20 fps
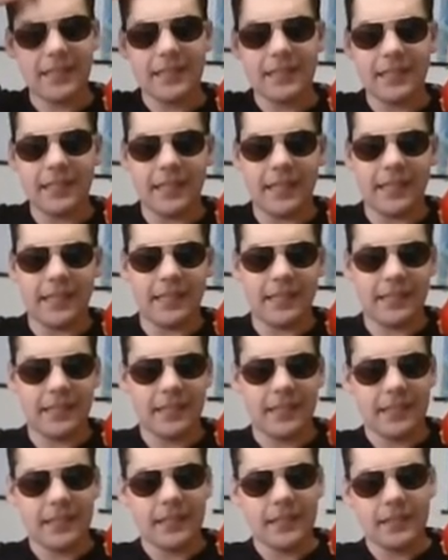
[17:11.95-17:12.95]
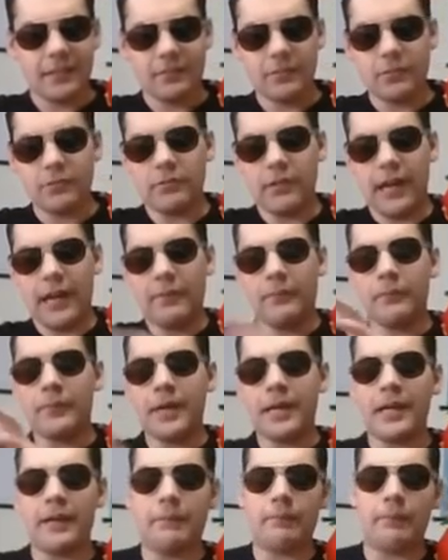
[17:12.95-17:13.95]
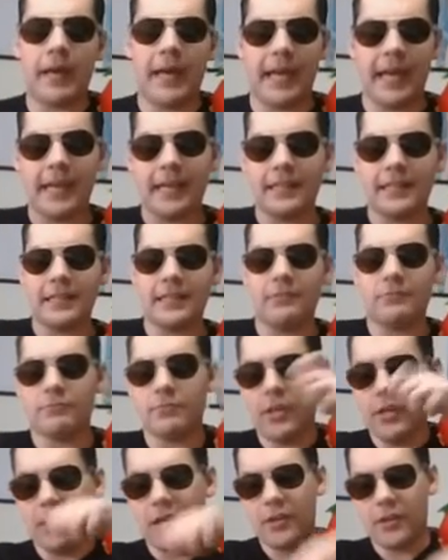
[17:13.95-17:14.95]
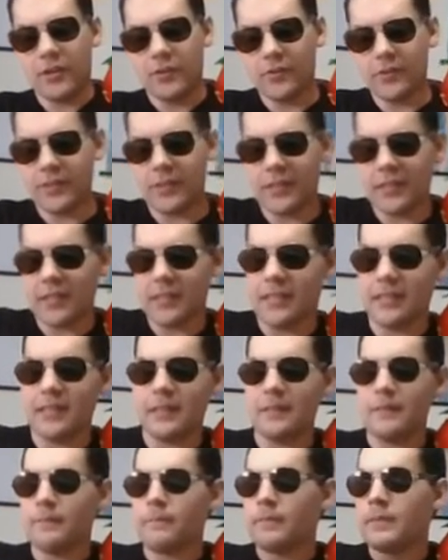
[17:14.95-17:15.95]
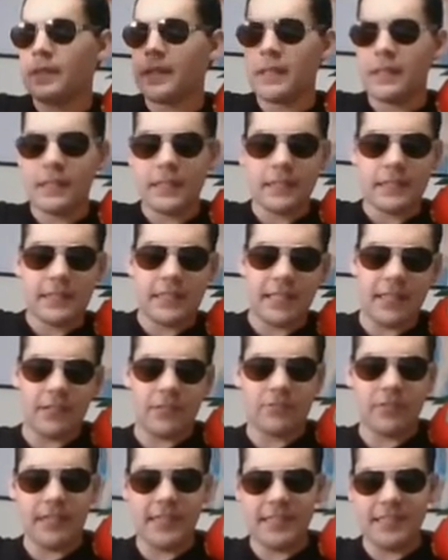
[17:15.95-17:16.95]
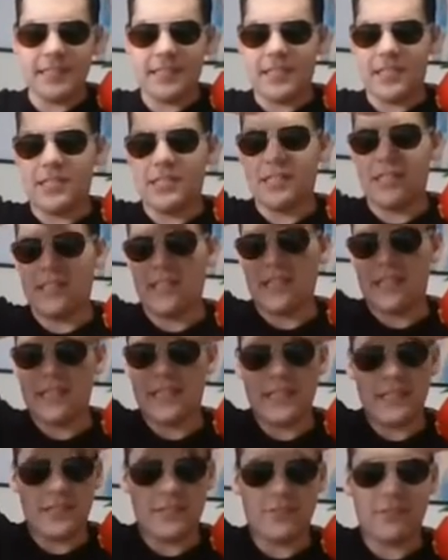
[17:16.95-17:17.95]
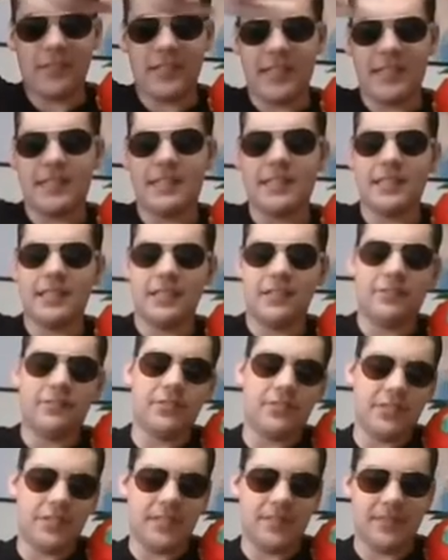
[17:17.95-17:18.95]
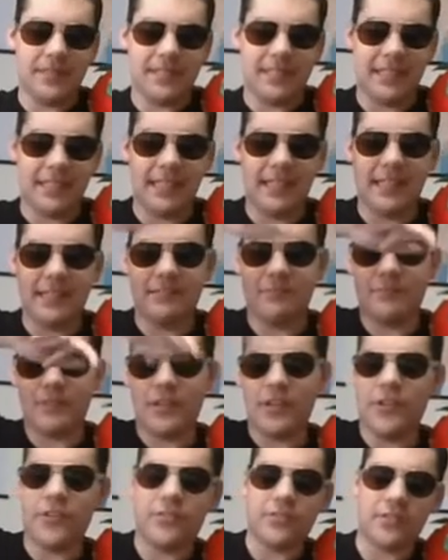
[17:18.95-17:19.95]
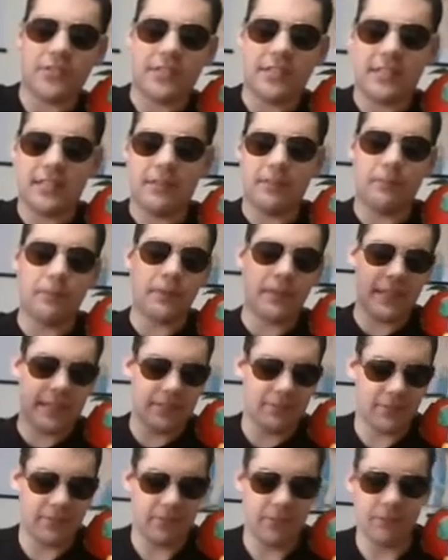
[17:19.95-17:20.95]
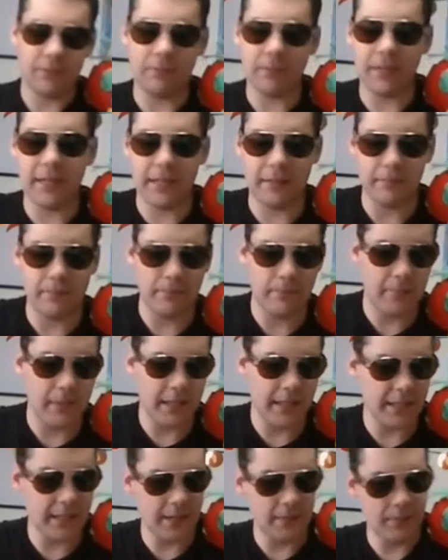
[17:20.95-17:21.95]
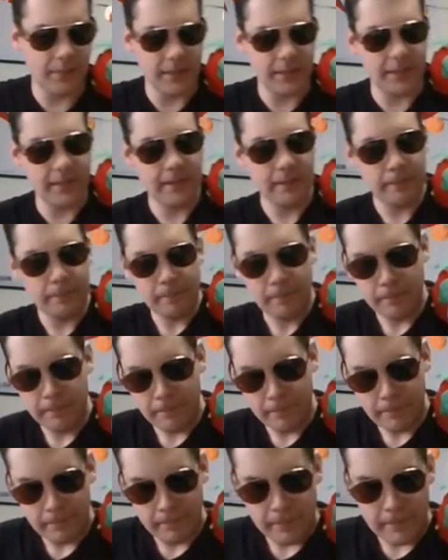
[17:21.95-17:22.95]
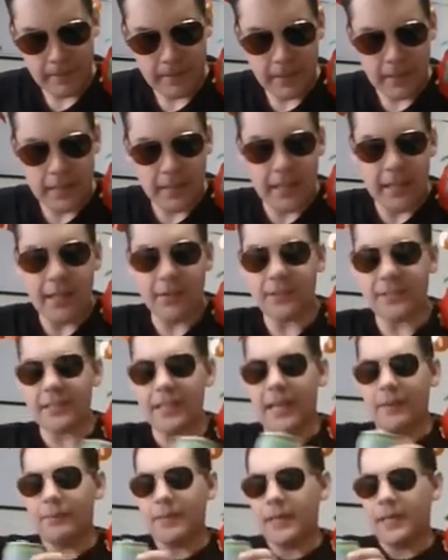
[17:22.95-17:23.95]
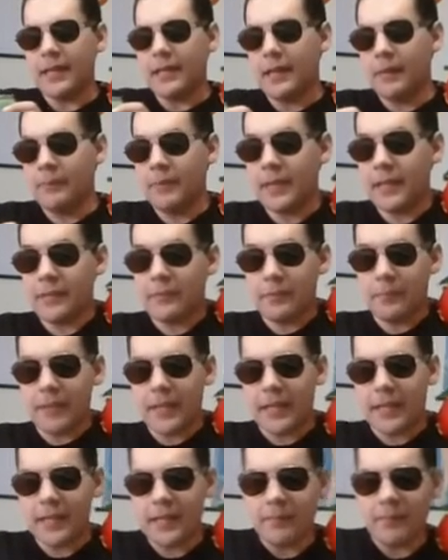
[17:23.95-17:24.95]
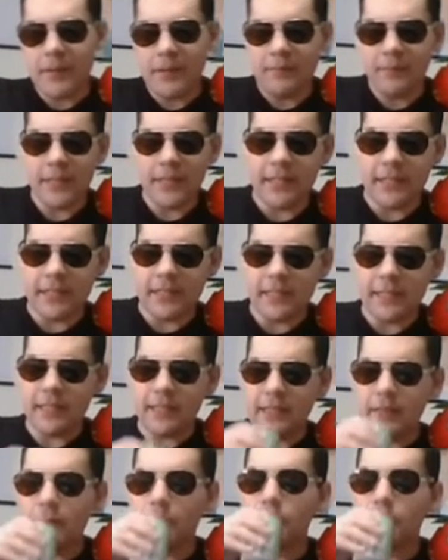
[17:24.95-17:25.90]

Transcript: like grab my bag and then run on over to the state train station and then take the train to Fukushima City and then run over to the place where we were getting picked up and it wasn't that pain, a big of a pain in the butt, but you get the idea.